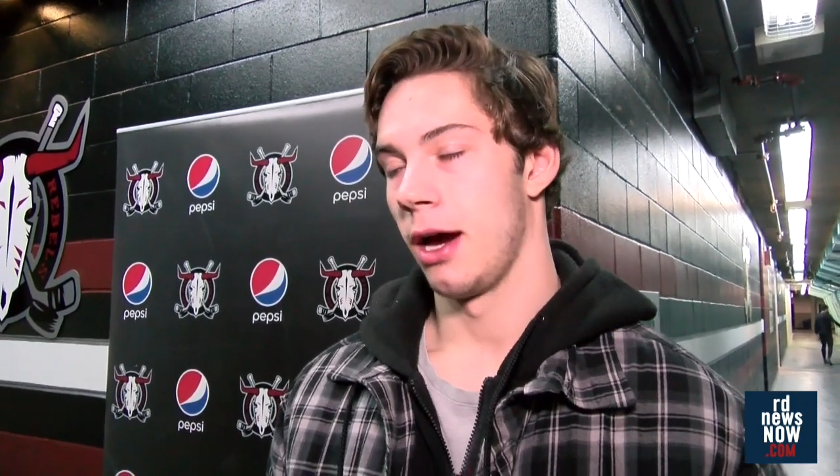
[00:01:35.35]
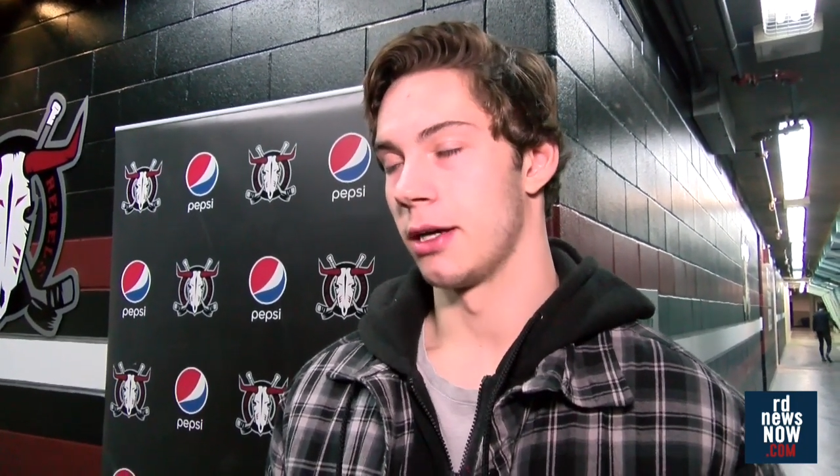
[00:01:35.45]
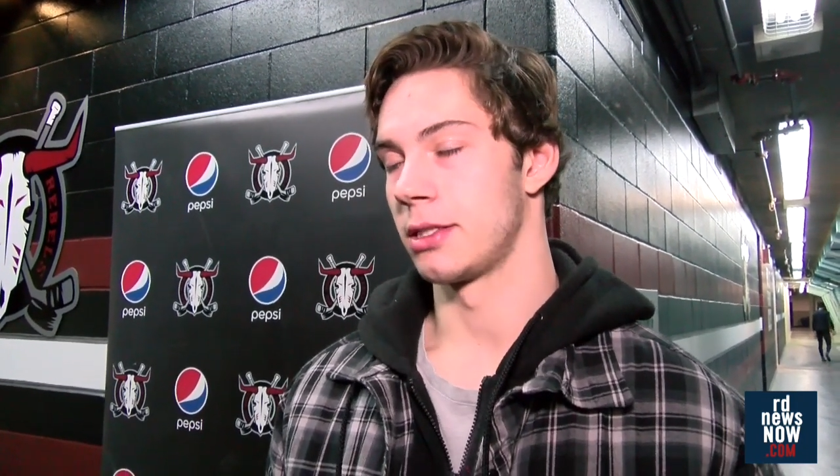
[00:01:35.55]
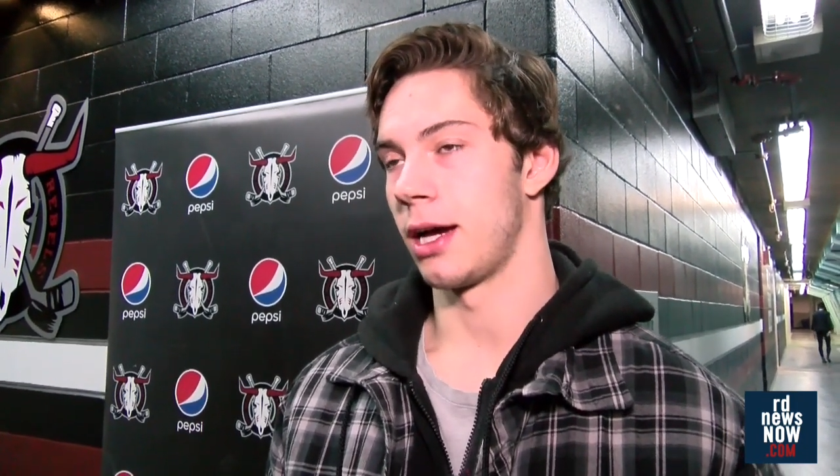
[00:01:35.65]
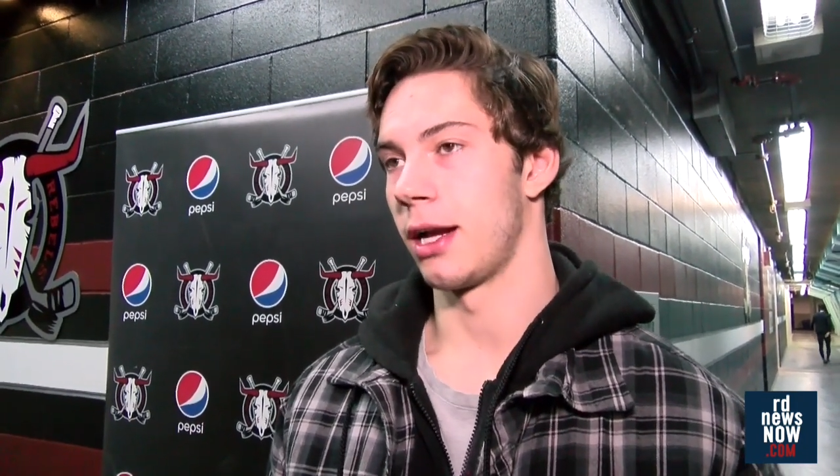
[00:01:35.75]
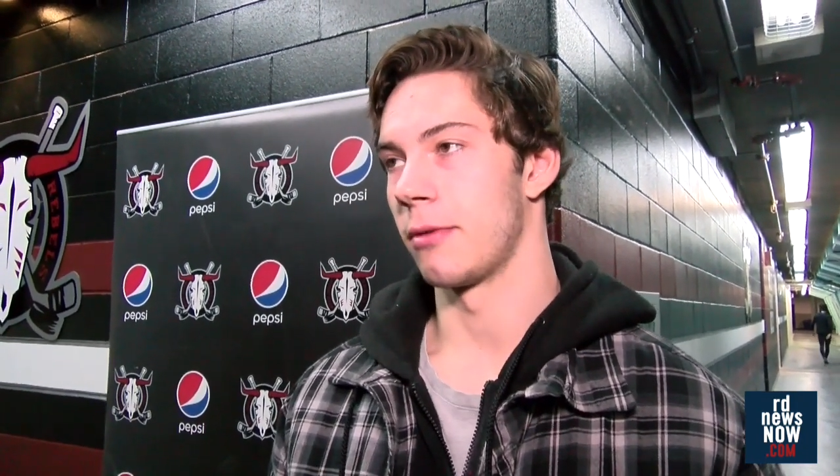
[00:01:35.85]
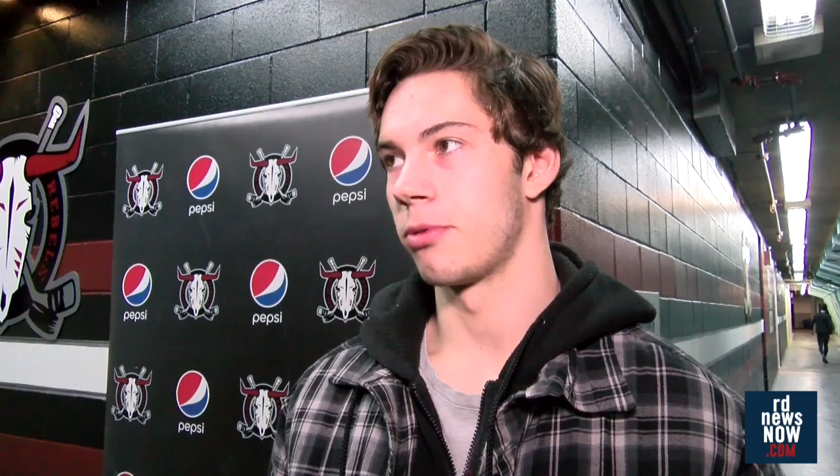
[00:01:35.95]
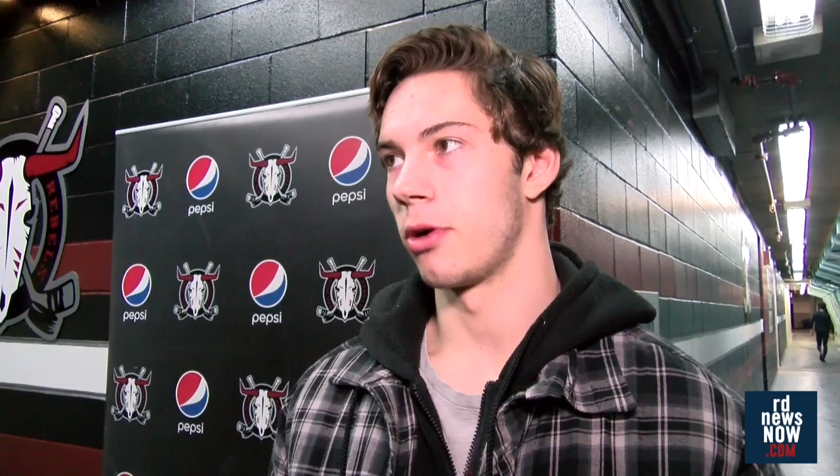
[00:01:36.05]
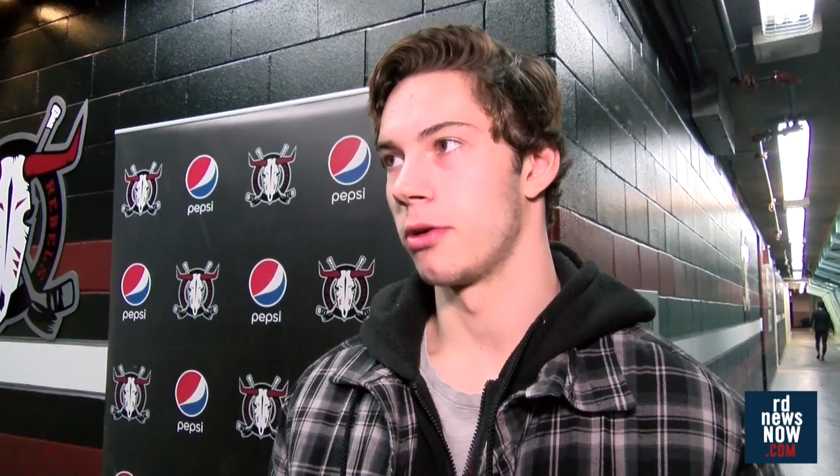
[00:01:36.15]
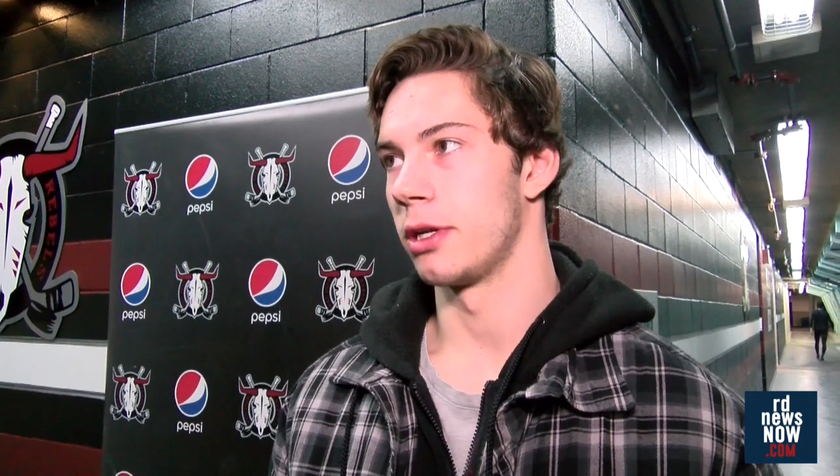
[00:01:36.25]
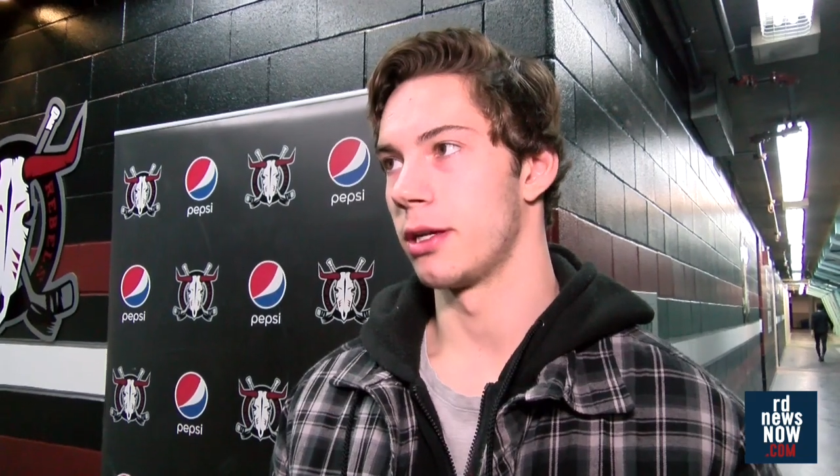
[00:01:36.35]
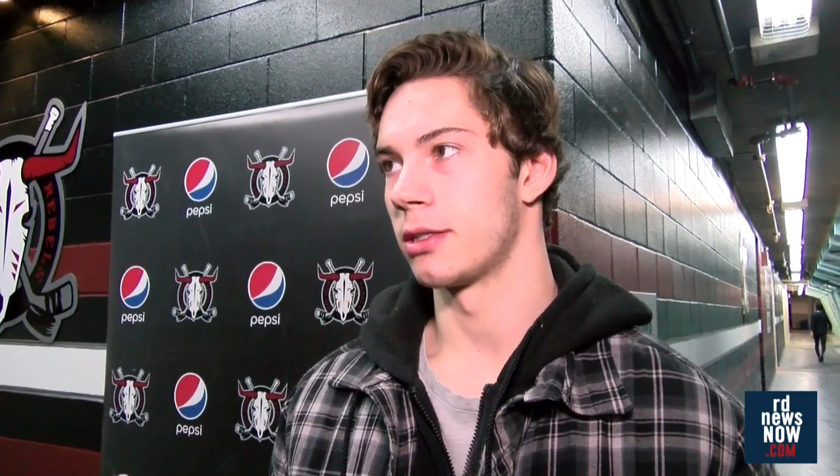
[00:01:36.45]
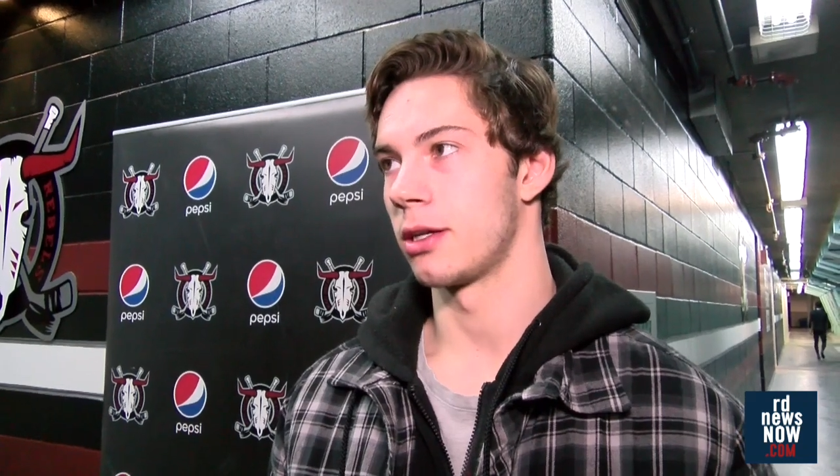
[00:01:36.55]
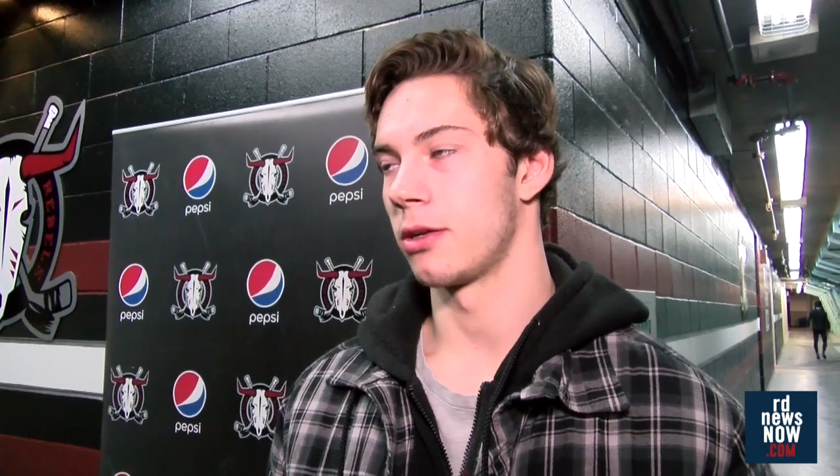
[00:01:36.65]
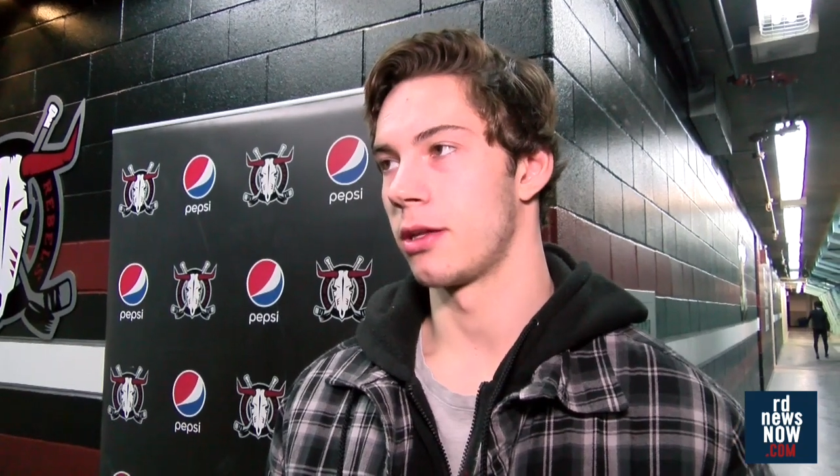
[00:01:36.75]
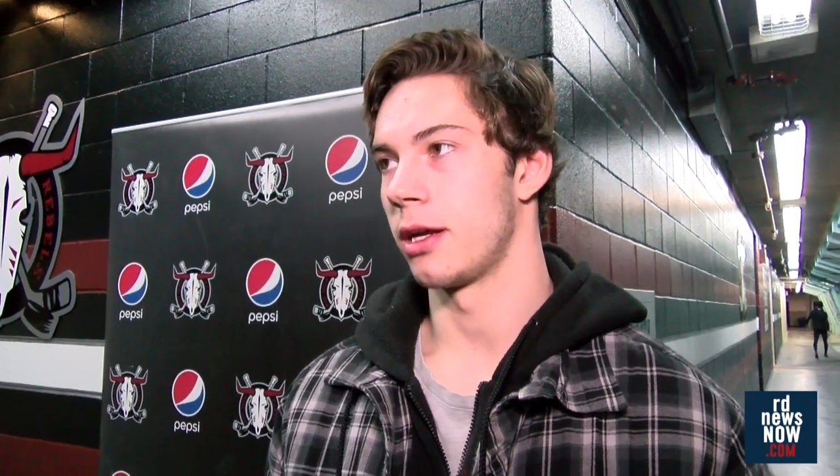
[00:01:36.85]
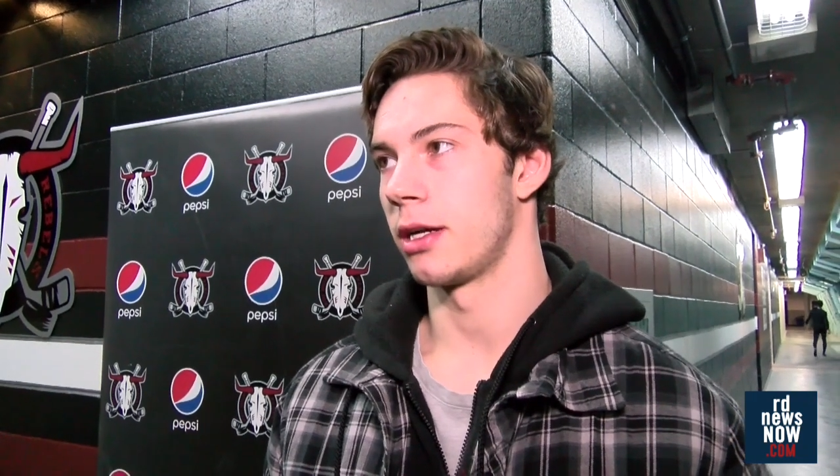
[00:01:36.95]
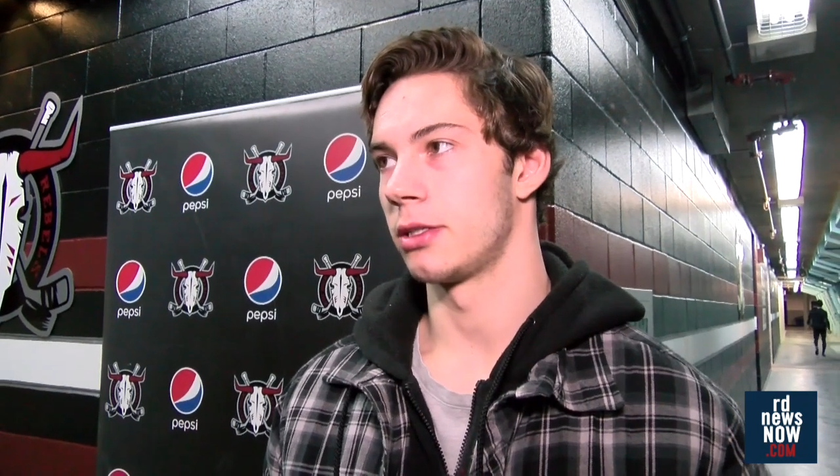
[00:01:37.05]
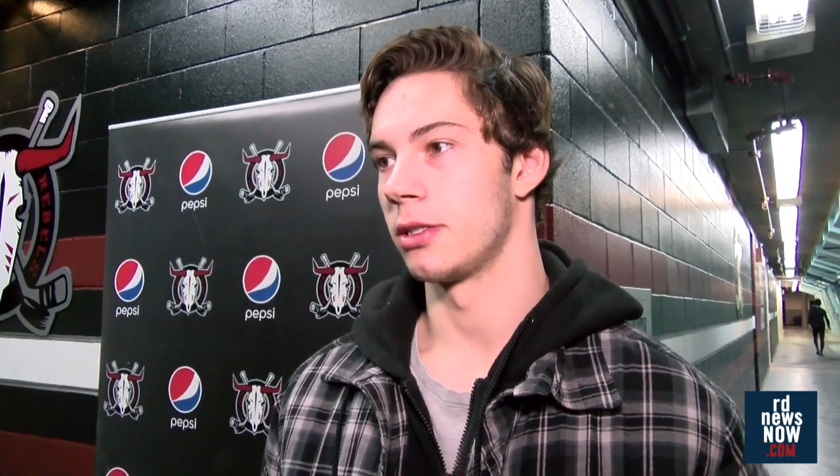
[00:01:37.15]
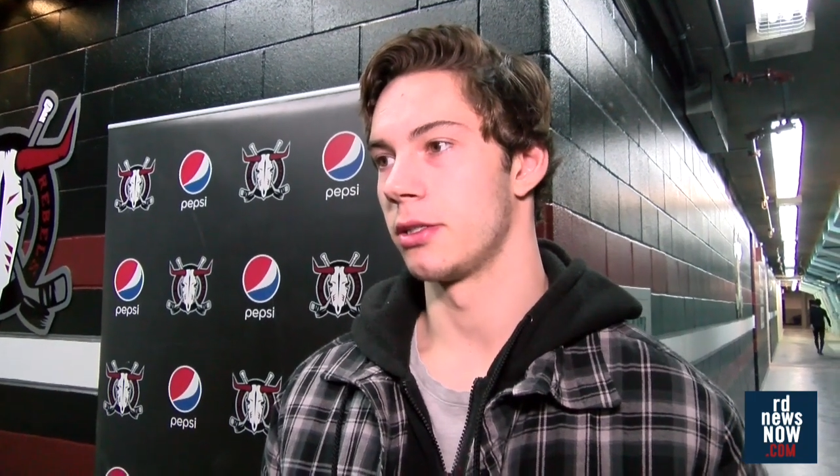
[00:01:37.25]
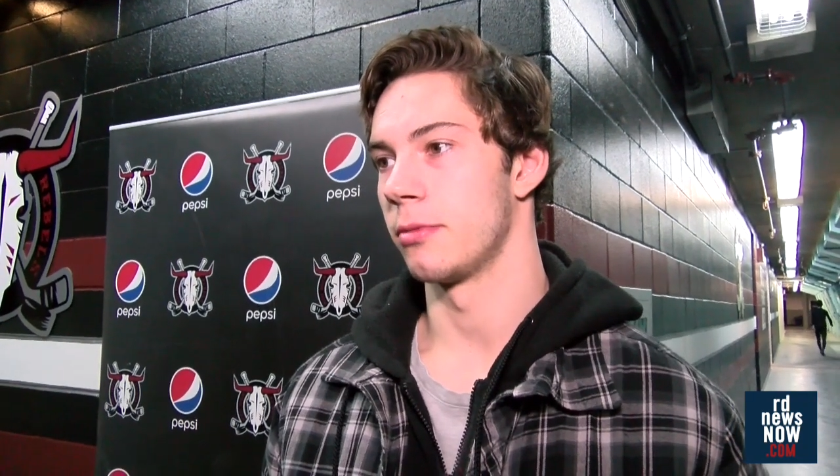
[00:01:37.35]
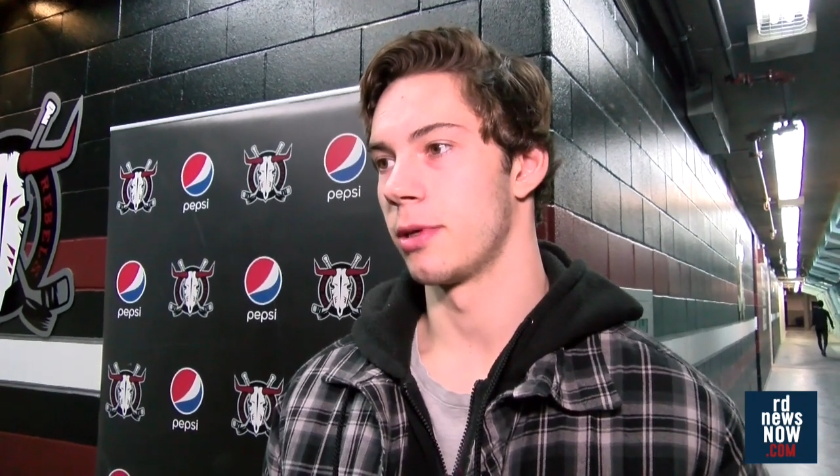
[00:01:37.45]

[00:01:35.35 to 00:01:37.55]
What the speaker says: are signing pro deals out of there too.